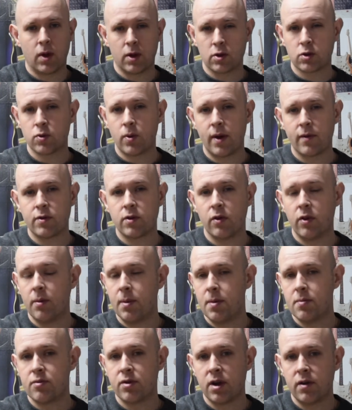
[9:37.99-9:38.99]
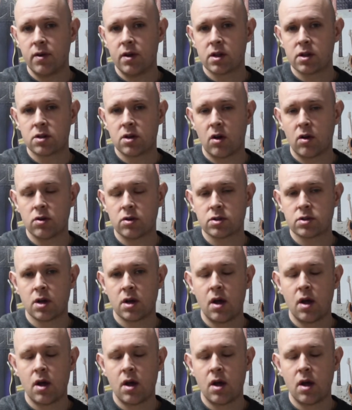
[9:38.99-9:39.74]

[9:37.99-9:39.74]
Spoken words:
because we have done them in previous songs.